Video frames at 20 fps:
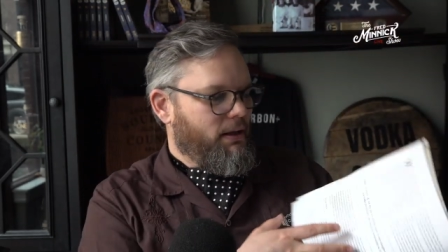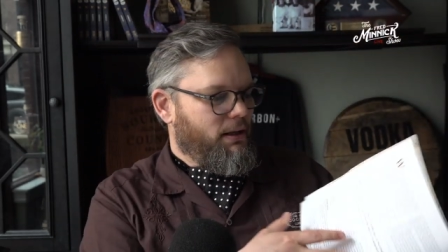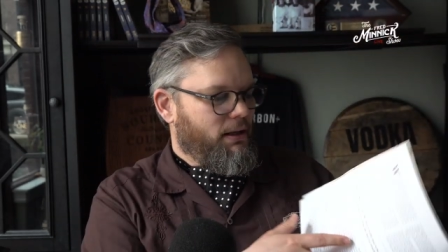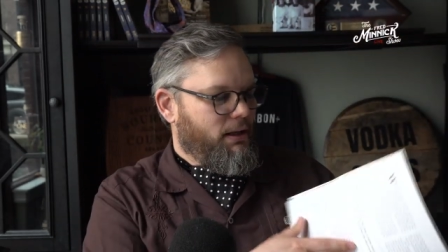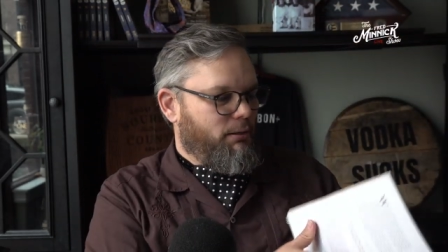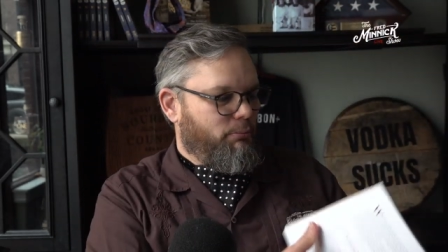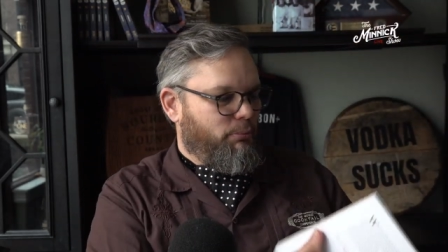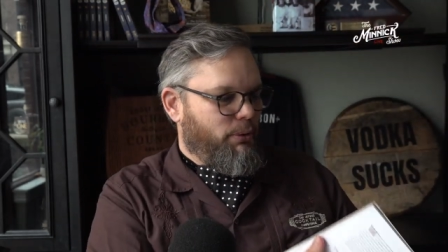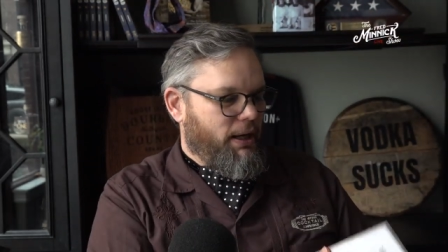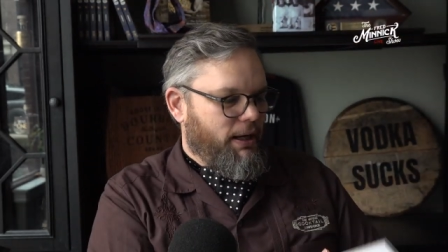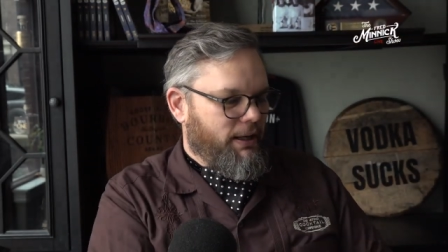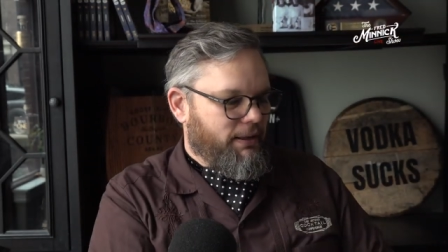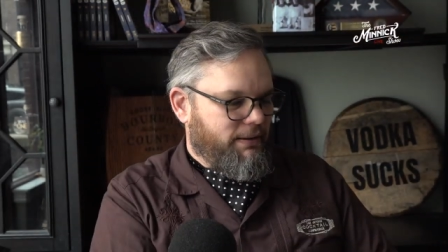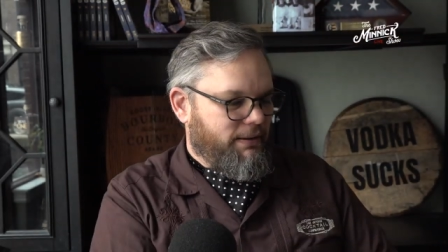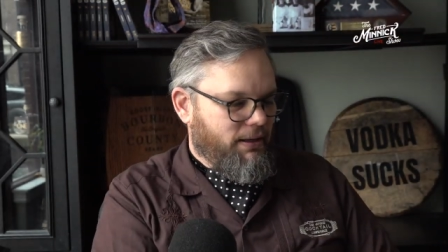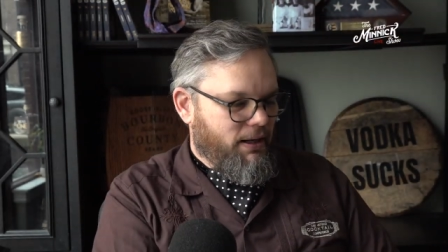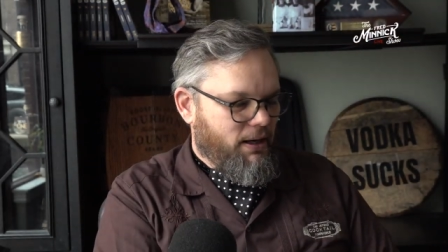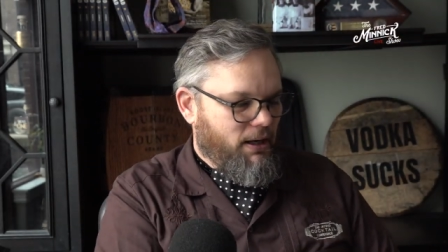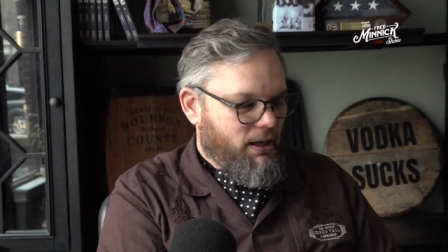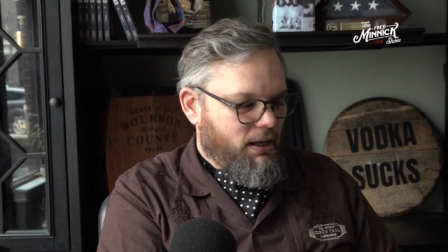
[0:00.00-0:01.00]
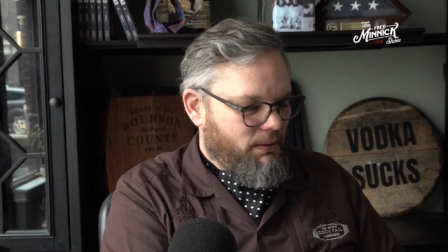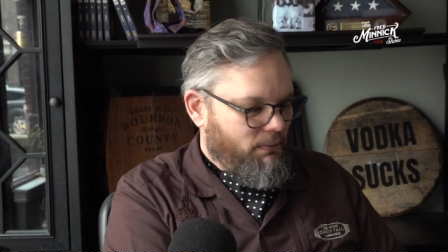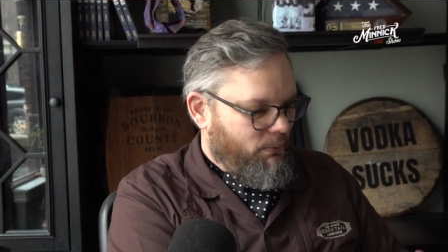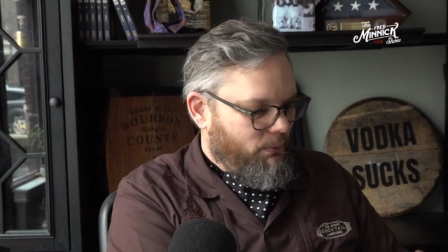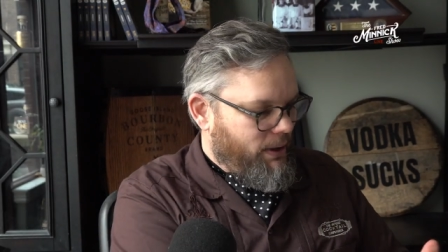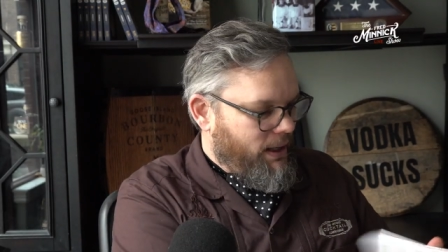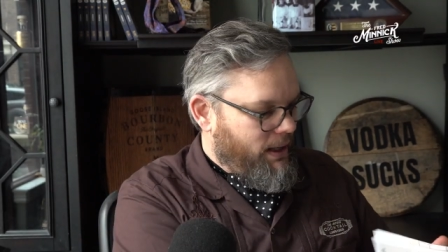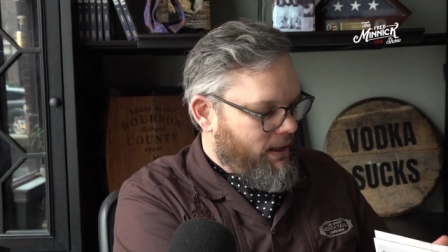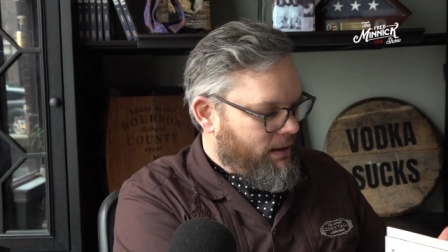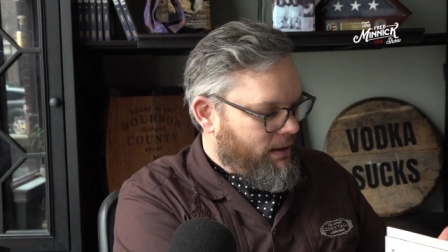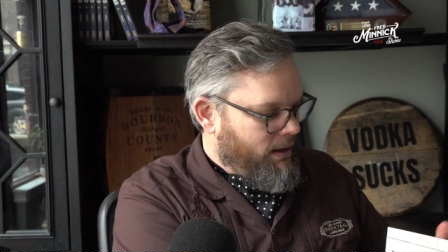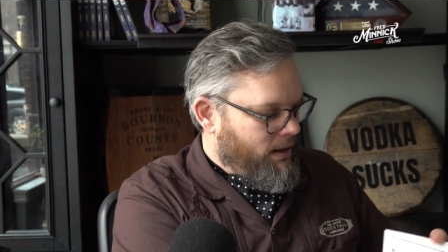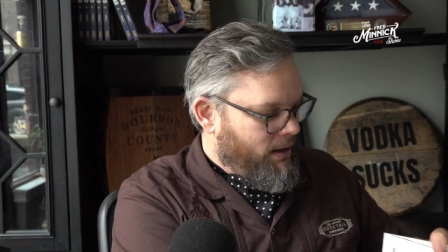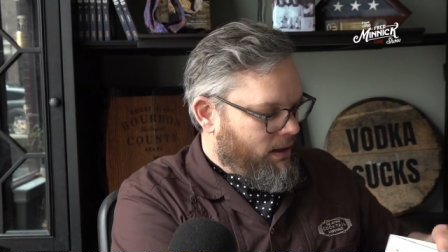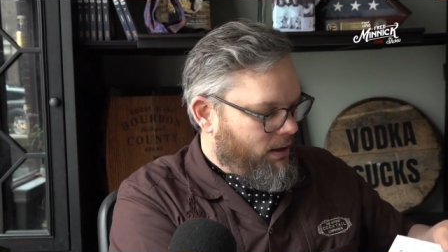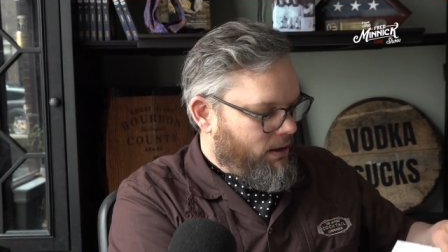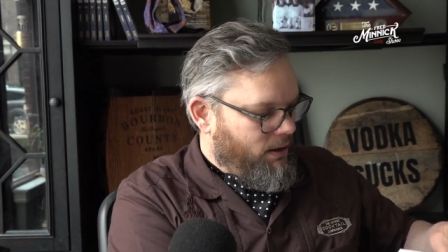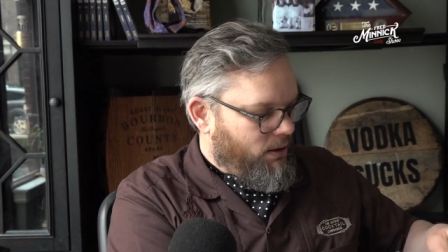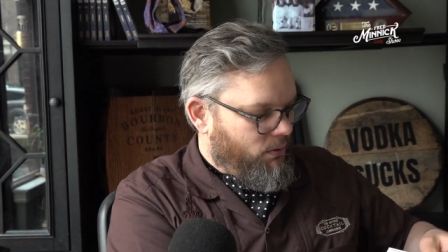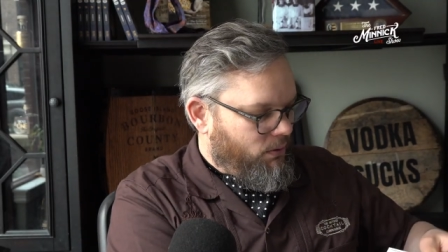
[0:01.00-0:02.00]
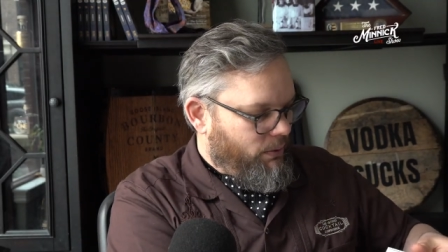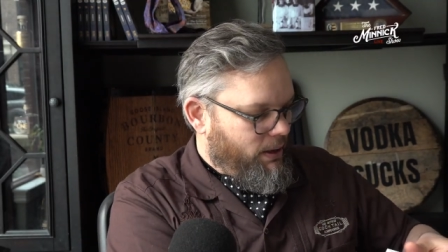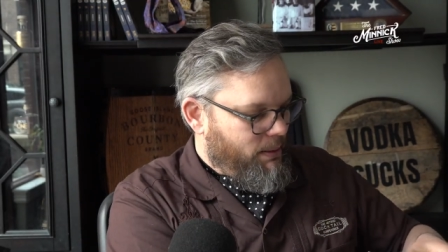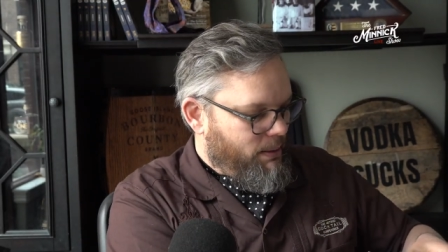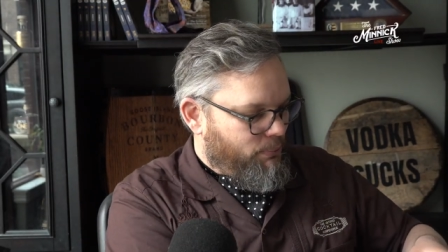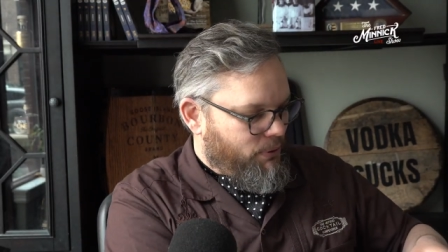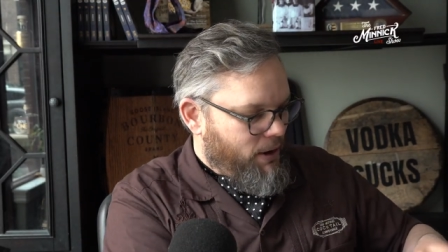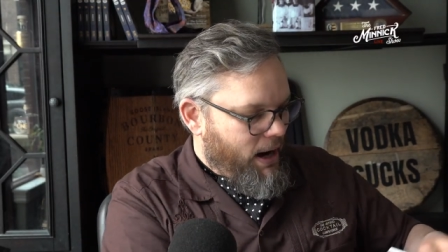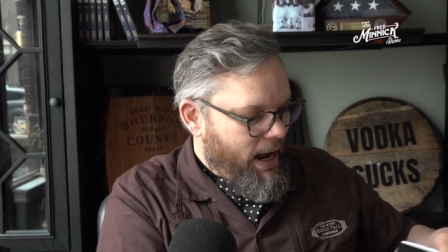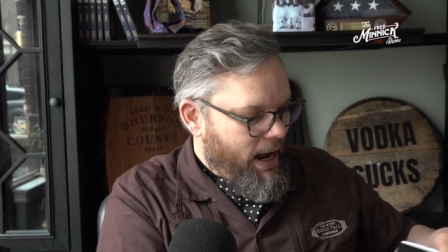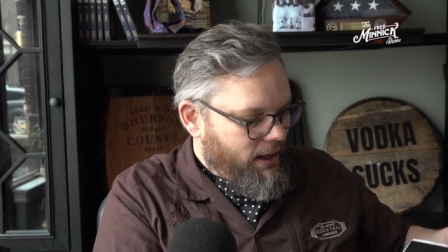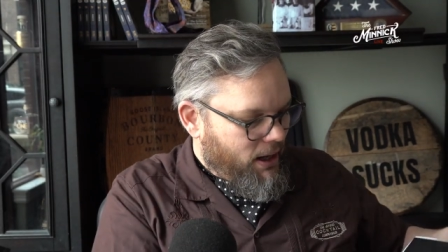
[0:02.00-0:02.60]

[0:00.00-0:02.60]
But we pride